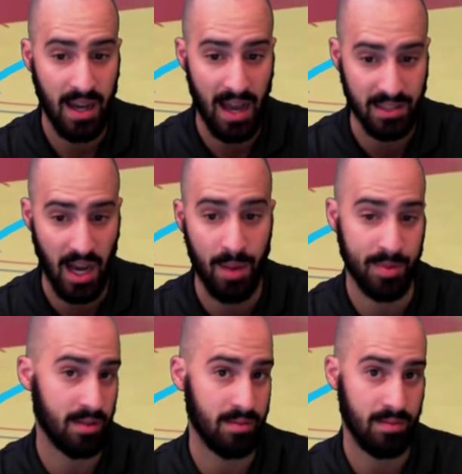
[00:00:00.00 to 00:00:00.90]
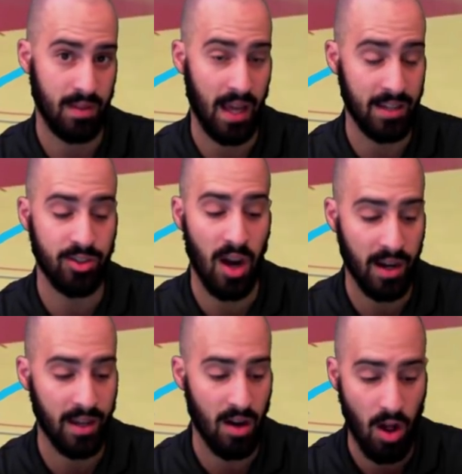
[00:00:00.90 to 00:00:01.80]
has ups. And he's
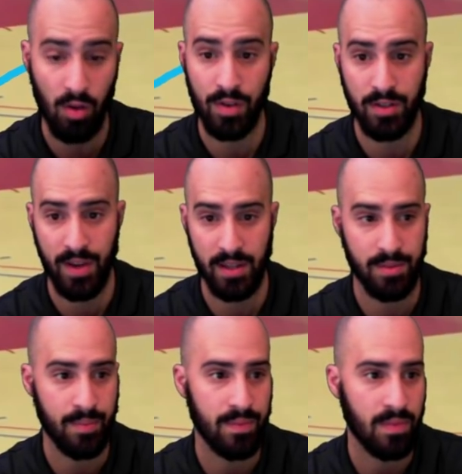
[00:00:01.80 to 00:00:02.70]
dunking all over his face.